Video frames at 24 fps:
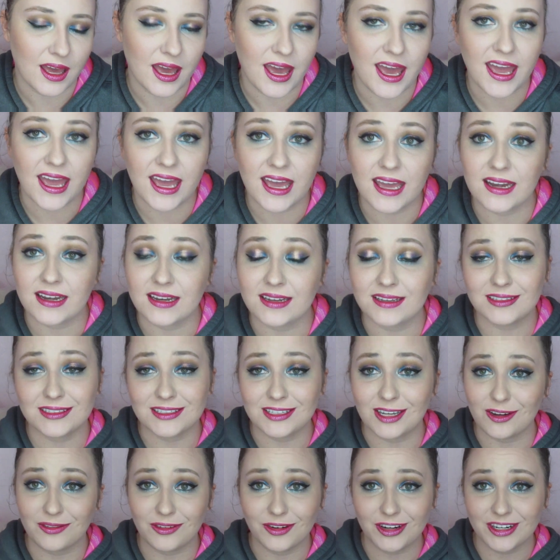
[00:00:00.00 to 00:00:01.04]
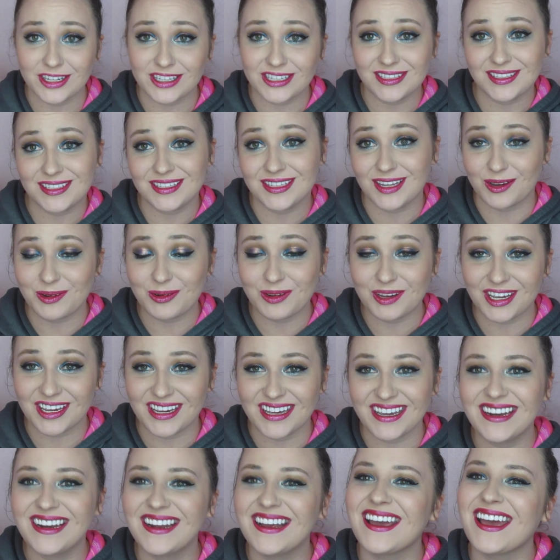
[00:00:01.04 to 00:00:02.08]
and so far so
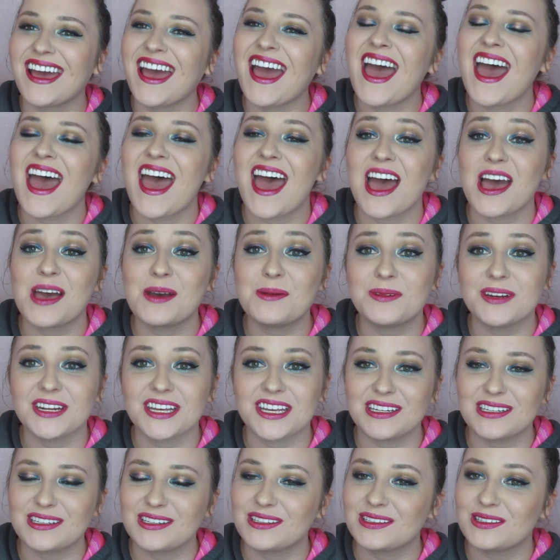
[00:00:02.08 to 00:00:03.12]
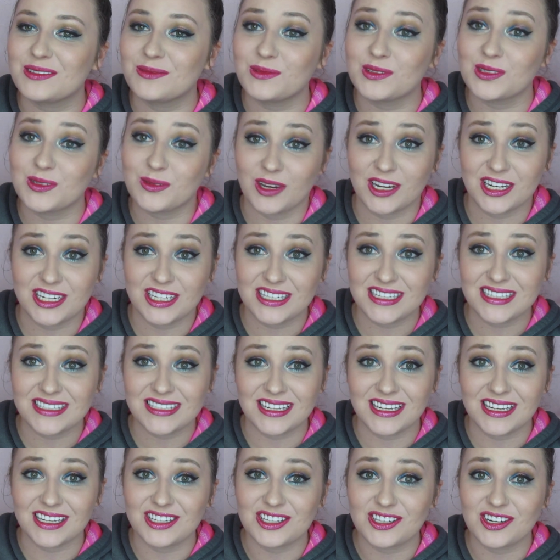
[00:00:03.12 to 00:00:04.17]
good. I'm going to get y'all some swatches
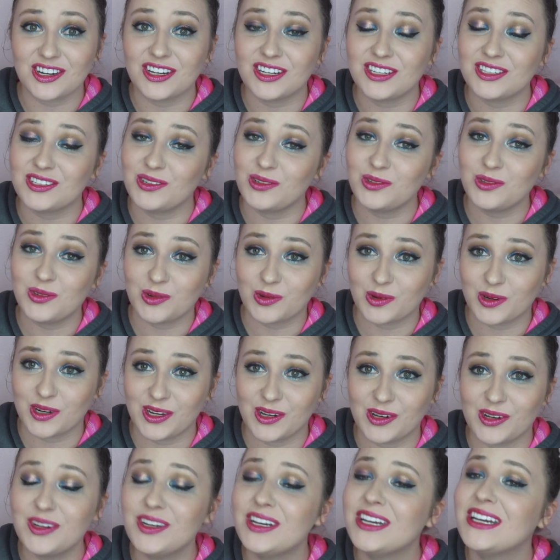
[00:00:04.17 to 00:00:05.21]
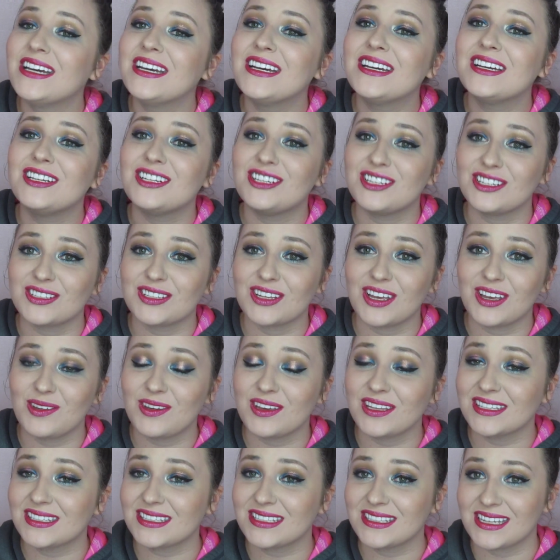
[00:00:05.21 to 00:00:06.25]
and get y'all a tutorial just so you
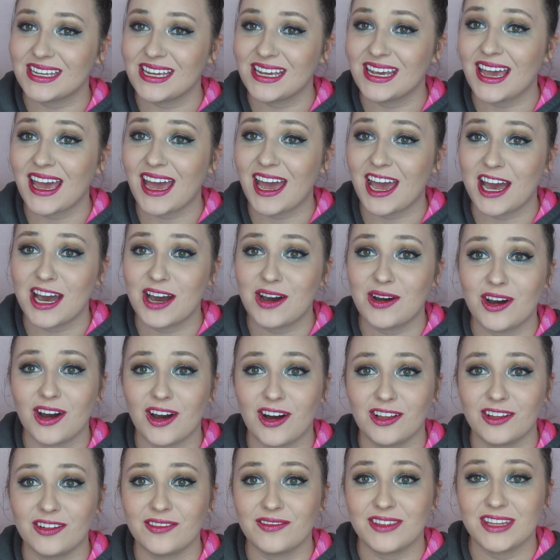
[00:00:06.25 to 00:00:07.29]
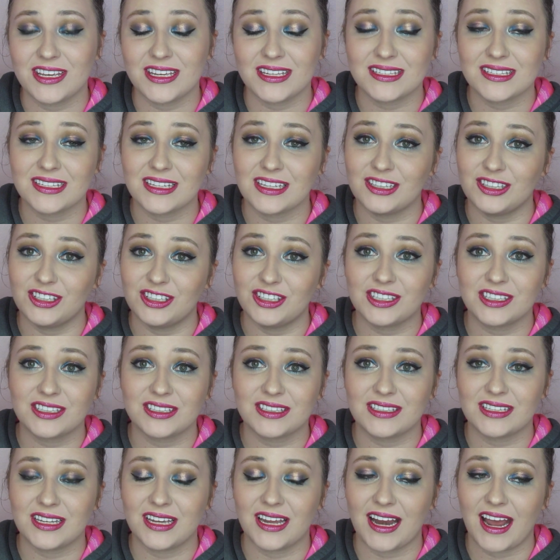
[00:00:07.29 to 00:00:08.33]
can see how all of this
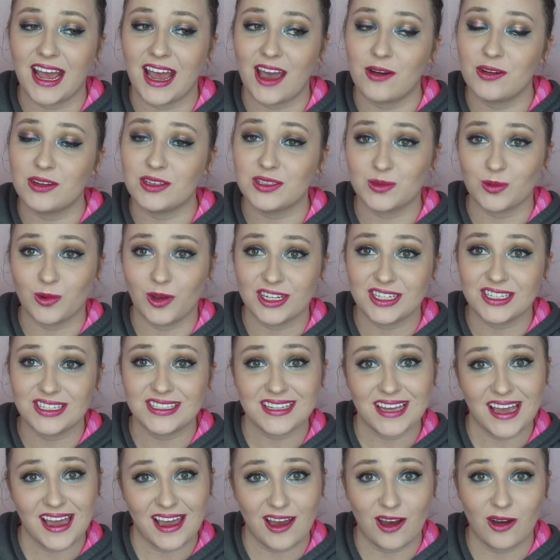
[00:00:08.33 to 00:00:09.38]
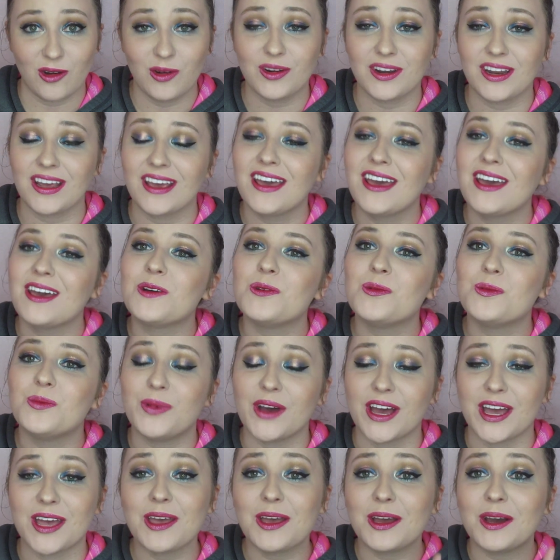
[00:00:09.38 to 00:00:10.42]
looks and how it swatches out.
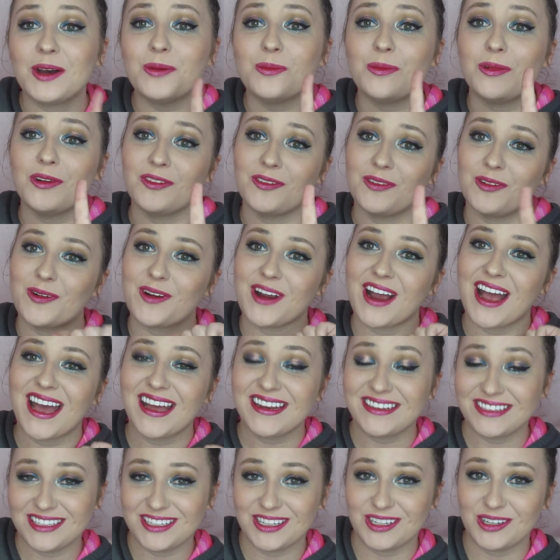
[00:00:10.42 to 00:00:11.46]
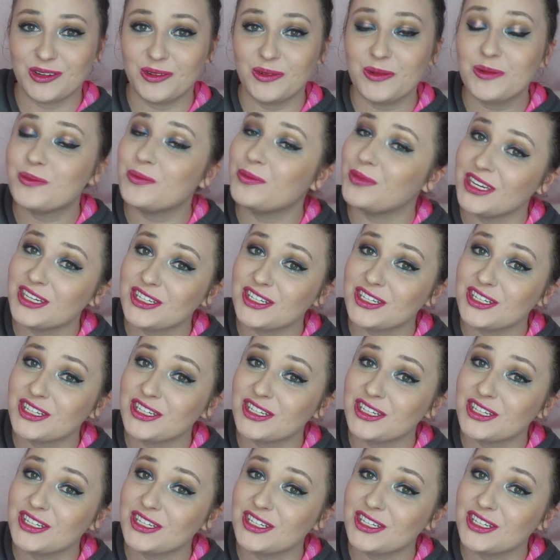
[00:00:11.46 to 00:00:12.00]
But before I do, be